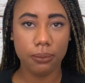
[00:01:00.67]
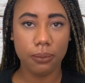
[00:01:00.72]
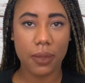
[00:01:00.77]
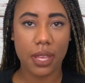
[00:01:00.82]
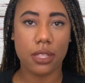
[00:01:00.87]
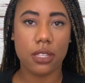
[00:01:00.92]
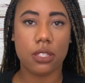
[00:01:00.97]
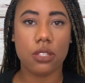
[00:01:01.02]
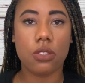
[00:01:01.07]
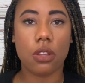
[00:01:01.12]

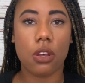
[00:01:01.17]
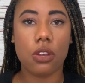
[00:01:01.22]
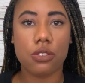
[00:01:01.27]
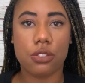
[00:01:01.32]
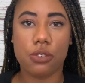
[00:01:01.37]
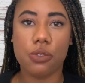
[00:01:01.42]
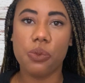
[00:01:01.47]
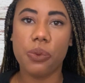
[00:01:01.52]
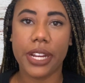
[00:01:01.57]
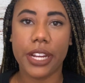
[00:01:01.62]
And this is
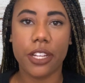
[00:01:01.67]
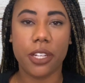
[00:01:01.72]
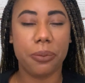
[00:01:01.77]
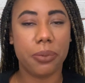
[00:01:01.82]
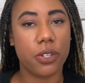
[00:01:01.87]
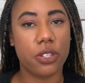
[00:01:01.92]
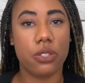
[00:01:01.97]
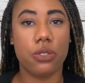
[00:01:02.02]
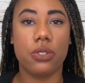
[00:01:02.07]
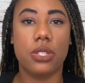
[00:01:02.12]
also where your
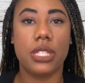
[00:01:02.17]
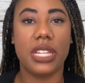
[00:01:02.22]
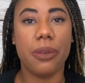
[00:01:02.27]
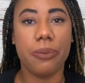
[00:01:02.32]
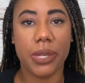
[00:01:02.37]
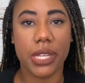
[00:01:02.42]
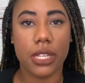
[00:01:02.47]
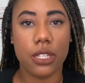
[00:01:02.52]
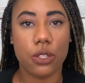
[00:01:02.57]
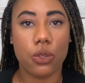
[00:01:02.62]
personal
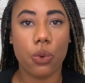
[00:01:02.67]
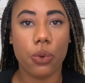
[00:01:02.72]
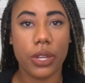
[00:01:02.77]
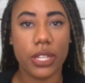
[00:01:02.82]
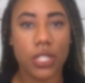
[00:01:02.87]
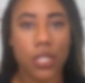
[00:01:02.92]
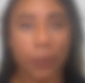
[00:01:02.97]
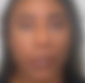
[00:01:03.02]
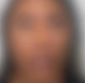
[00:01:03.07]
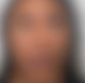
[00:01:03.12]
statement is going
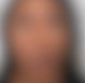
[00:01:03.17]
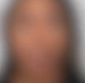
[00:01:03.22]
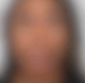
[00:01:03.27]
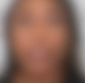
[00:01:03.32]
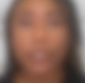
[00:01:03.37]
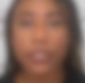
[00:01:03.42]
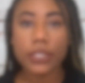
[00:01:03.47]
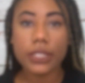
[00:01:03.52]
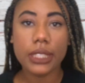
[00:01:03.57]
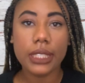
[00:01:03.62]
to be. So
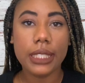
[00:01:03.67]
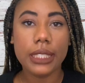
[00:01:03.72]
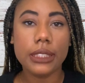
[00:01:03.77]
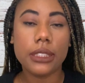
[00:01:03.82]
under the